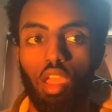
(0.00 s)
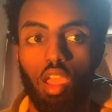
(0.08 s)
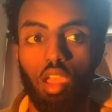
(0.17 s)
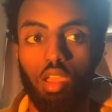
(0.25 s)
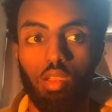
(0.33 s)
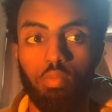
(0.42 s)

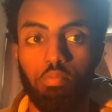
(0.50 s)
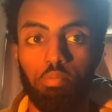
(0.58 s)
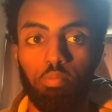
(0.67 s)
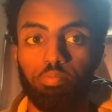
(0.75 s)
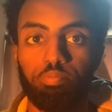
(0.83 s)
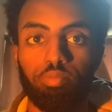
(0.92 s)

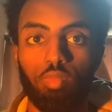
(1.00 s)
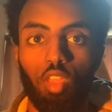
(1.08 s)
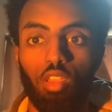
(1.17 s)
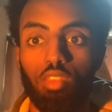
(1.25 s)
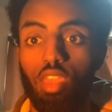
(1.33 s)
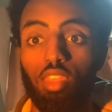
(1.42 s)

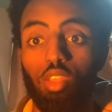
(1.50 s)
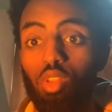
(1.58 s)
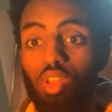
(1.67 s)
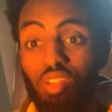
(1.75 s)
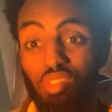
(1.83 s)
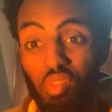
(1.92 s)
yeah, they
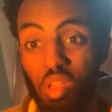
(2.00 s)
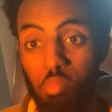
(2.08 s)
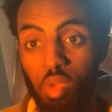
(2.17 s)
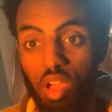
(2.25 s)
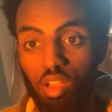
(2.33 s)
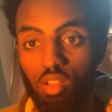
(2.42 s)
don't have a right
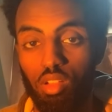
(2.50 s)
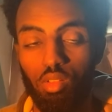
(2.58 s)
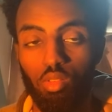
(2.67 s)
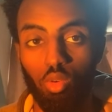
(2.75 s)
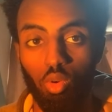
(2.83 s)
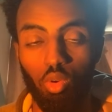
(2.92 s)
back,
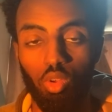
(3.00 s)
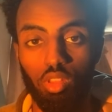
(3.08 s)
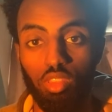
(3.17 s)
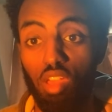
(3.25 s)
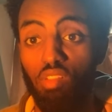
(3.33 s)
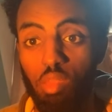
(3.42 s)
or
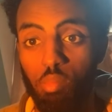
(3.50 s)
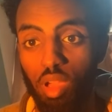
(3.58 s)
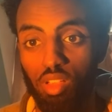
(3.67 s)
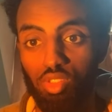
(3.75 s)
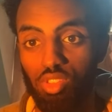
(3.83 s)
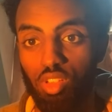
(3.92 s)
their right
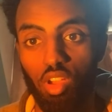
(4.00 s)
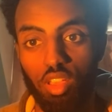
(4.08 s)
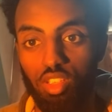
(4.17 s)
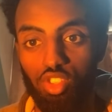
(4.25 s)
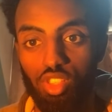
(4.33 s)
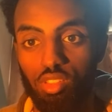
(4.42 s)
back just got
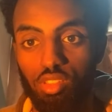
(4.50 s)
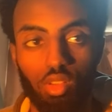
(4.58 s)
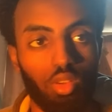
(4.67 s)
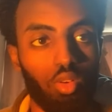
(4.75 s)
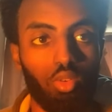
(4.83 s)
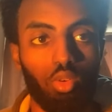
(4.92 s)
injured,
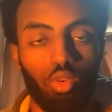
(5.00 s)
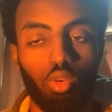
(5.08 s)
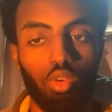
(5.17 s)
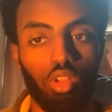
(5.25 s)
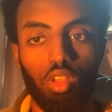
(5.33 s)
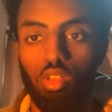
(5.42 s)

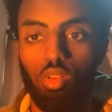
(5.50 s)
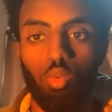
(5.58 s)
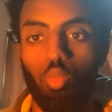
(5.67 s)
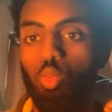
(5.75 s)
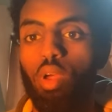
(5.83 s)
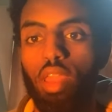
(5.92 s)
or
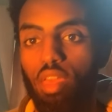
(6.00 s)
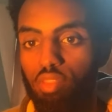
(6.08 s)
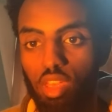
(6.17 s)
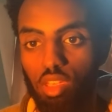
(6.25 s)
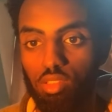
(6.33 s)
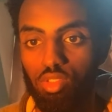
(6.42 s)

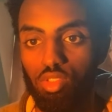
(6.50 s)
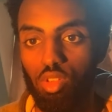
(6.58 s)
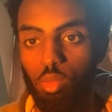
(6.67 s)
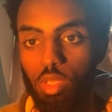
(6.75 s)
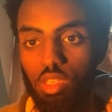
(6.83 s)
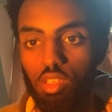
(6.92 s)
whatever. Do you
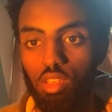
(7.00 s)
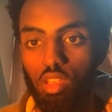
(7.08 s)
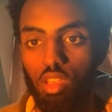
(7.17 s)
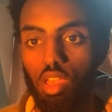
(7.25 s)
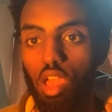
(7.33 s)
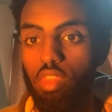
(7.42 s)
know what I mean?
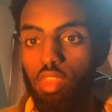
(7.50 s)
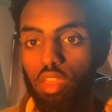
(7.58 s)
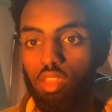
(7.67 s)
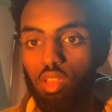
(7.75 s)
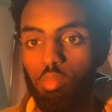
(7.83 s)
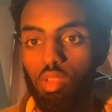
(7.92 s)
And
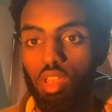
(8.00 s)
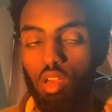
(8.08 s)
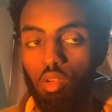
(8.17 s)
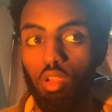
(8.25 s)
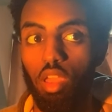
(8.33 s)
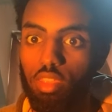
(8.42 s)
then it can be
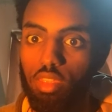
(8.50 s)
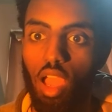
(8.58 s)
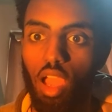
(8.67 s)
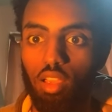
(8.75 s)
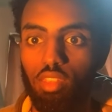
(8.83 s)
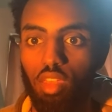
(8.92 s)
like, okay,
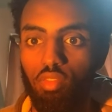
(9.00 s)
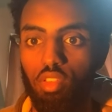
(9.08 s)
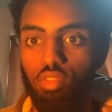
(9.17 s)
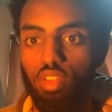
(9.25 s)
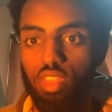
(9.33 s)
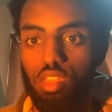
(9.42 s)
yeah, I can
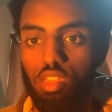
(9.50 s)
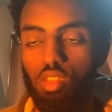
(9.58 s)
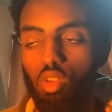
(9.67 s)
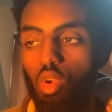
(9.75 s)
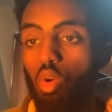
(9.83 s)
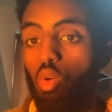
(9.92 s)
definitely fit in.
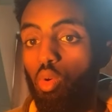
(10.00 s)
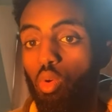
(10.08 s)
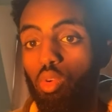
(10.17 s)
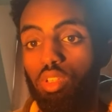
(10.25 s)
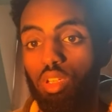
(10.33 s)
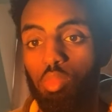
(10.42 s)

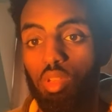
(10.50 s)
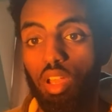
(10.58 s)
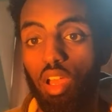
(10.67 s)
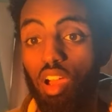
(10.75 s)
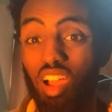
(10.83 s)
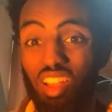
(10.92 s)
Or you can be
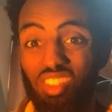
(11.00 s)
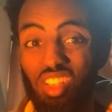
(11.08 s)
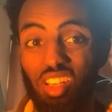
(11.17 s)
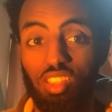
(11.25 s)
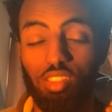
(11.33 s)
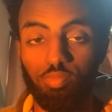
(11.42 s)
like,
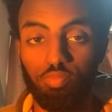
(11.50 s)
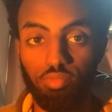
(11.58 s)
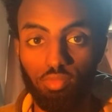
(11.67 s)
actually,